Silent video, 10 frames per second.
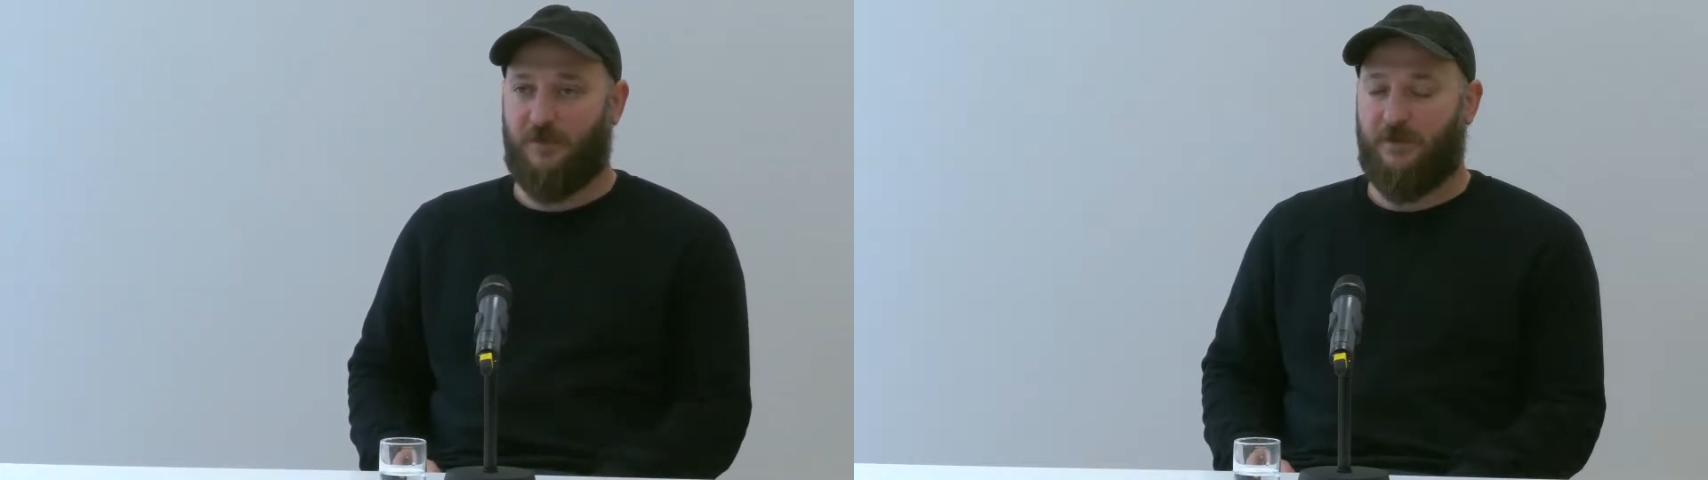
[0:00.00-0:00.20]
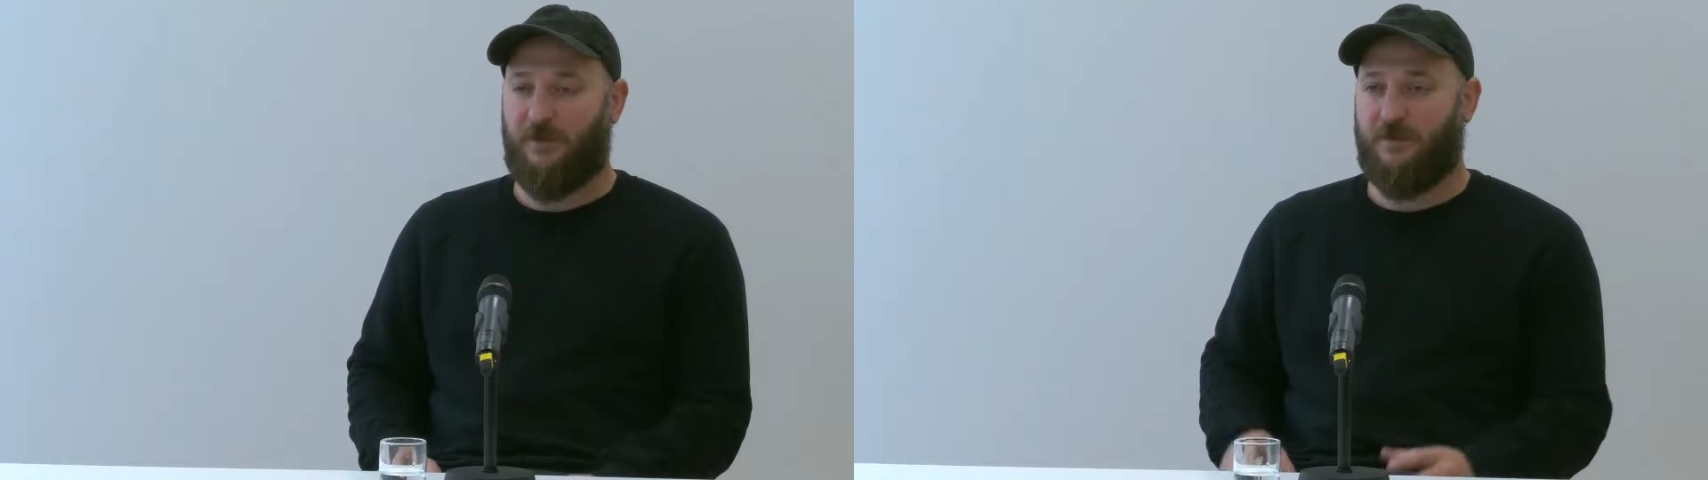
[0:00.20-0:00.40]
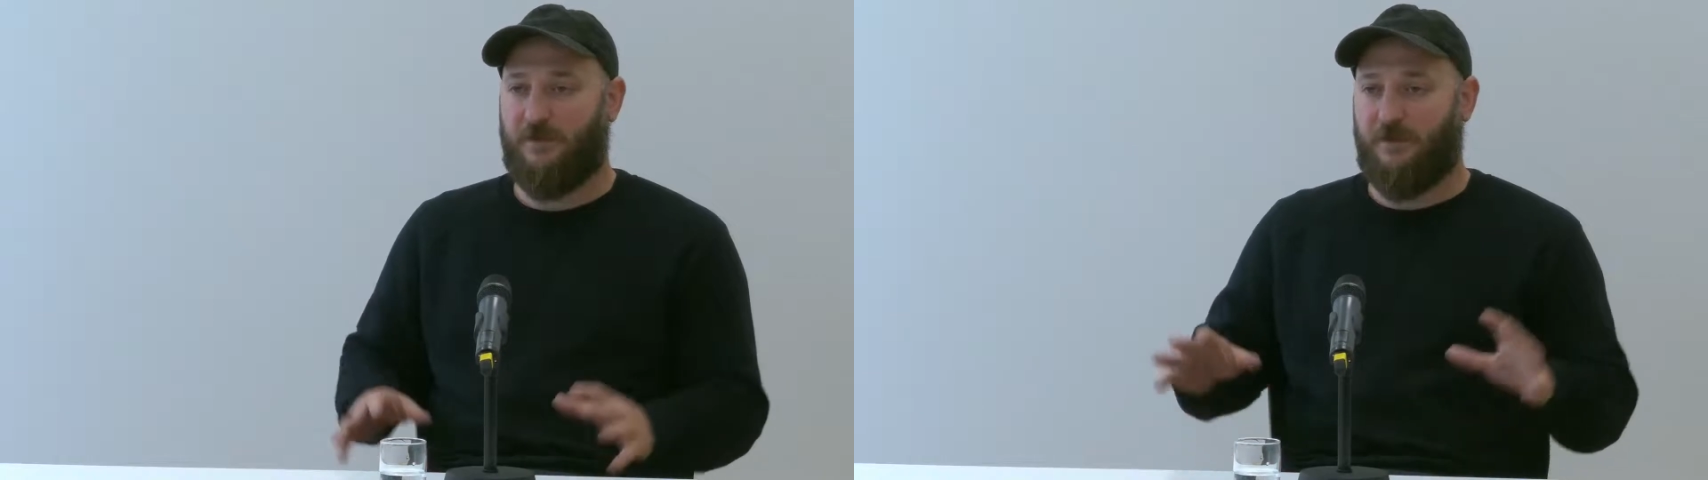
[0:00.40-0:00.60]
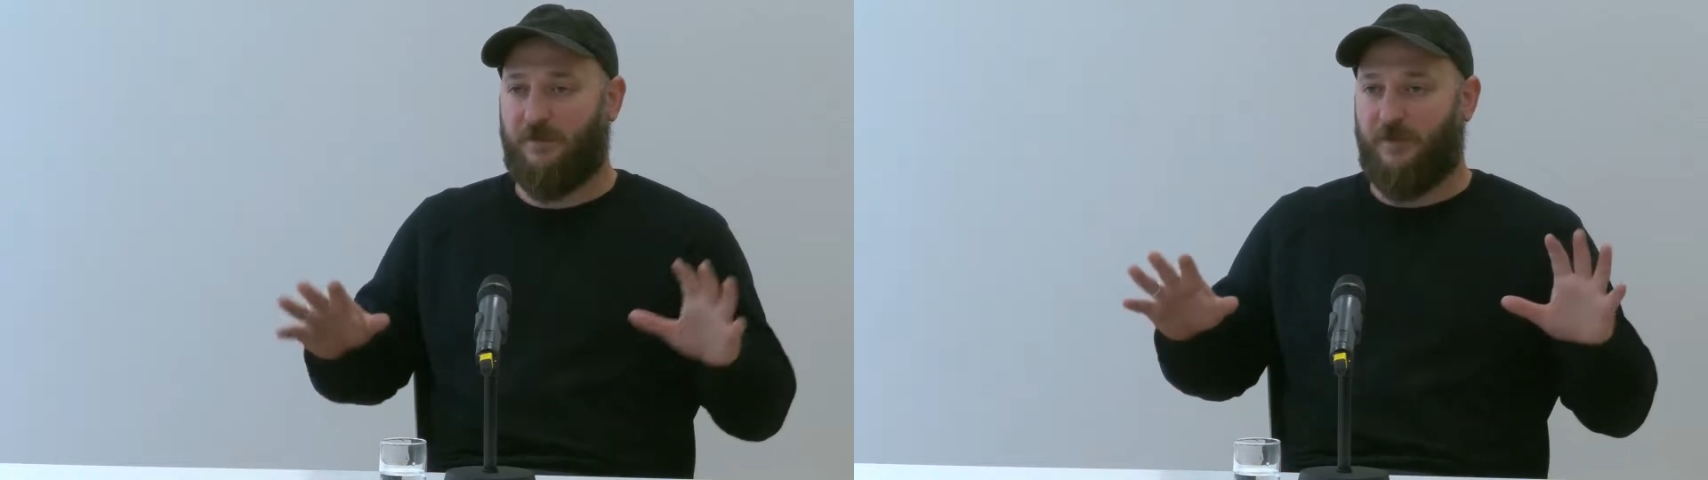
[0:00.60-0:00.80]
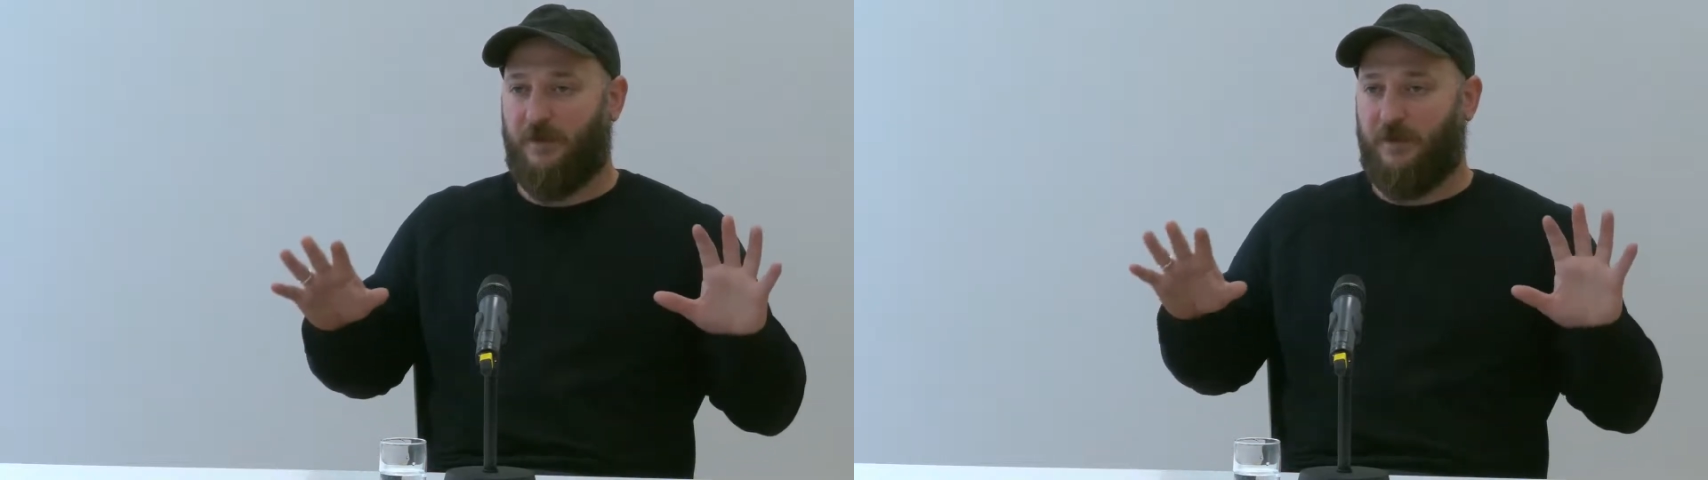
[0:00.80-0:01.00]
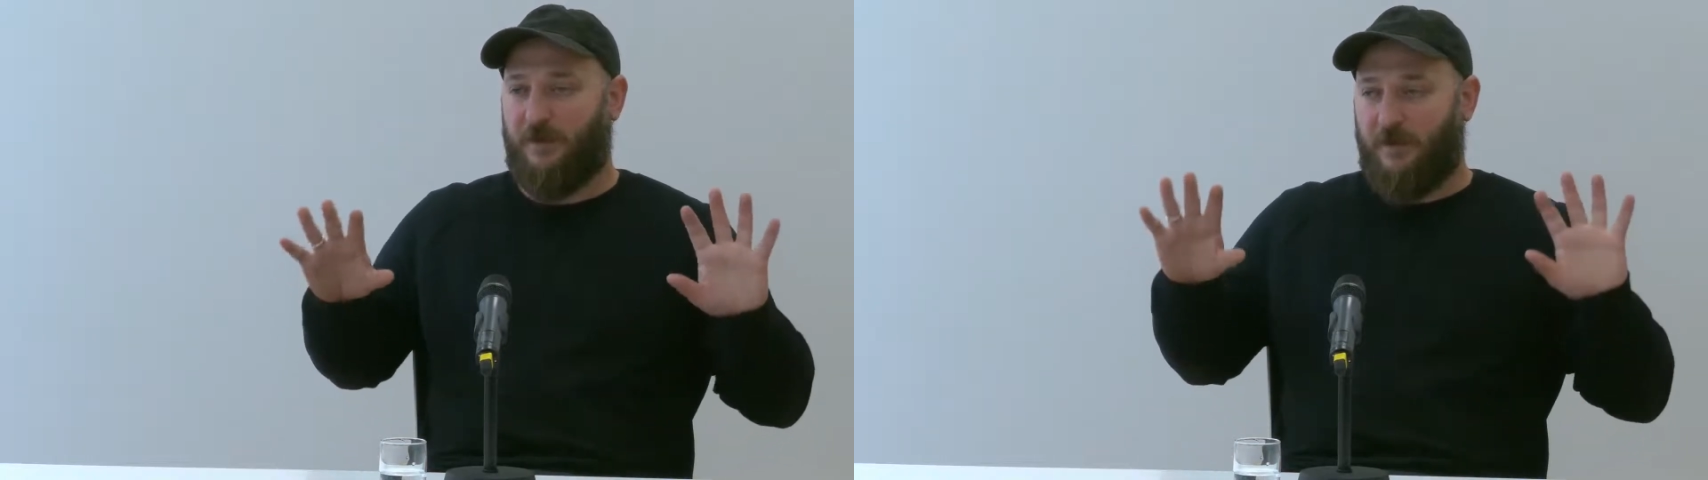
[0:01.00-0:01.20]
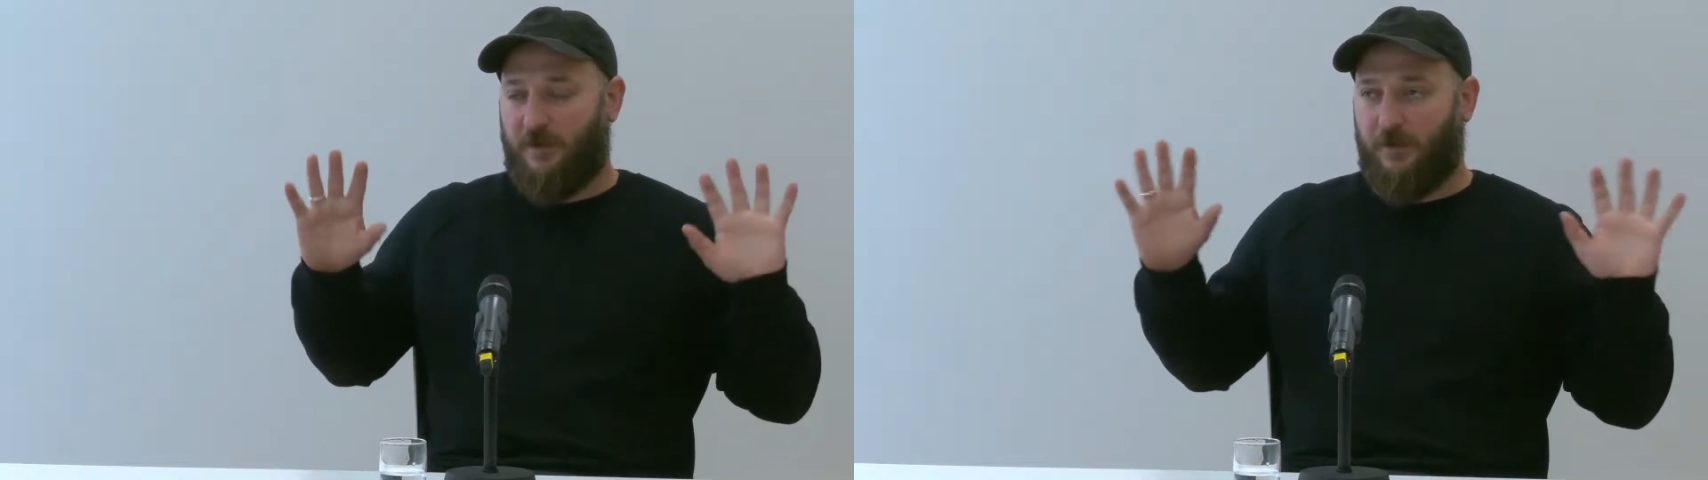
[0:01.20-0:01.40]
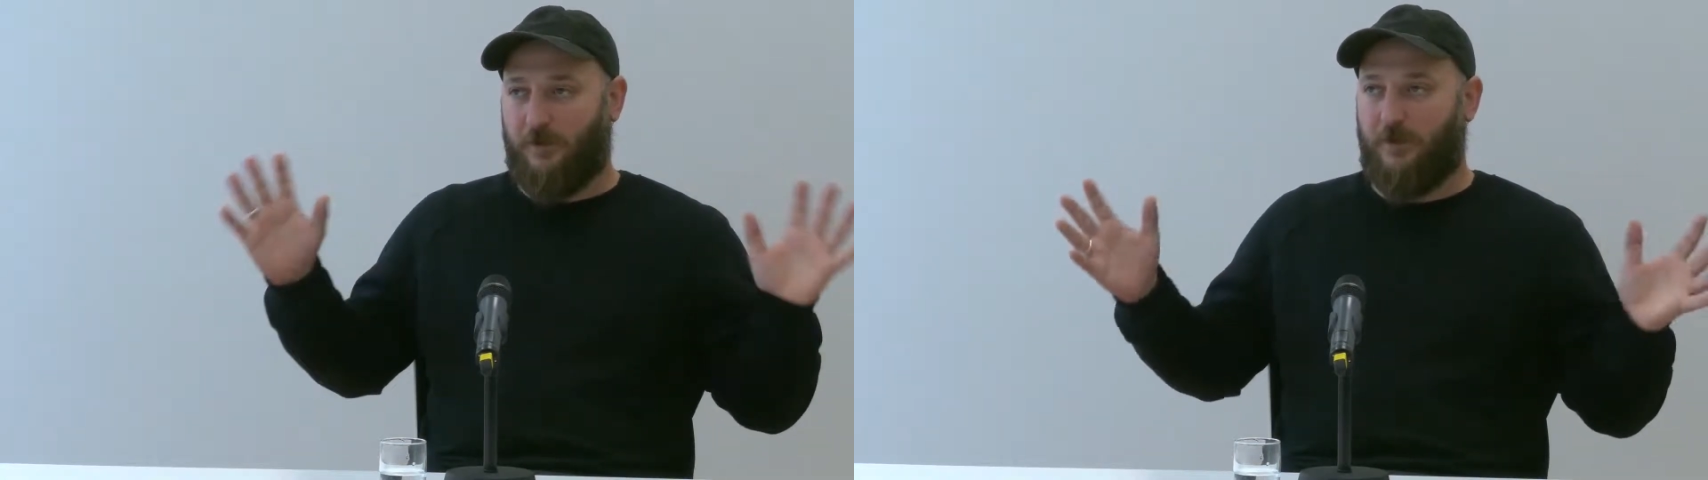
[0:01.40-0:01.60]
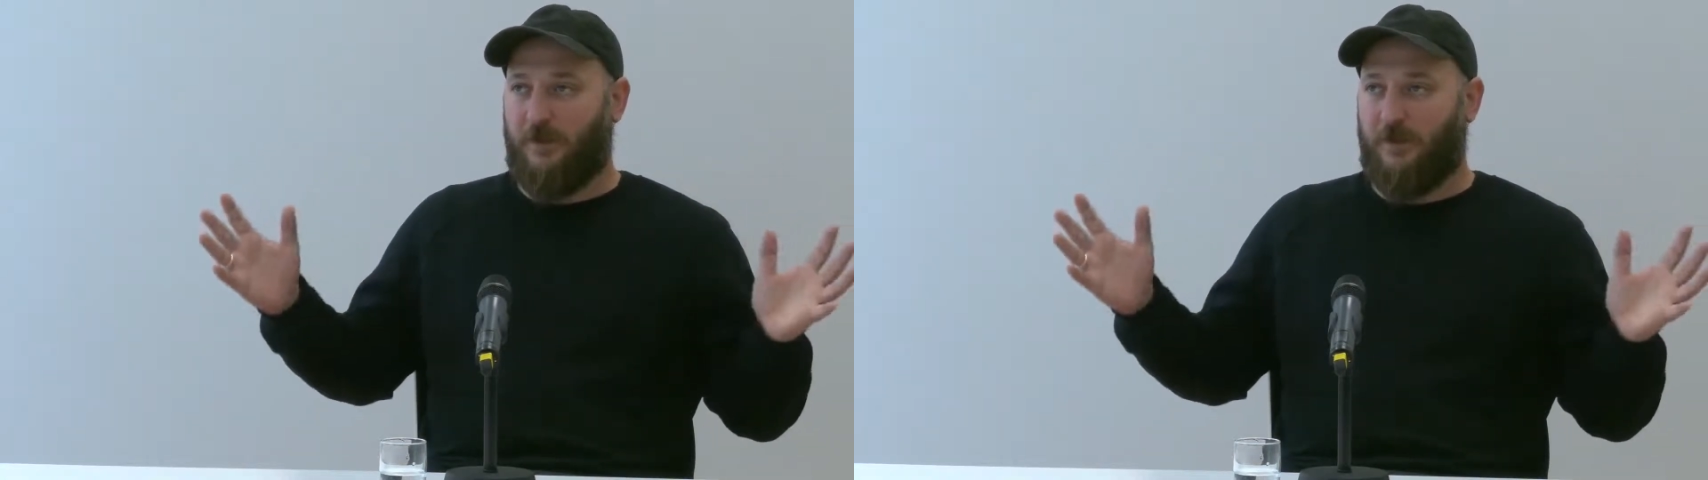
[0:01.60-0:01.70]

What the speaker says: and that's the whole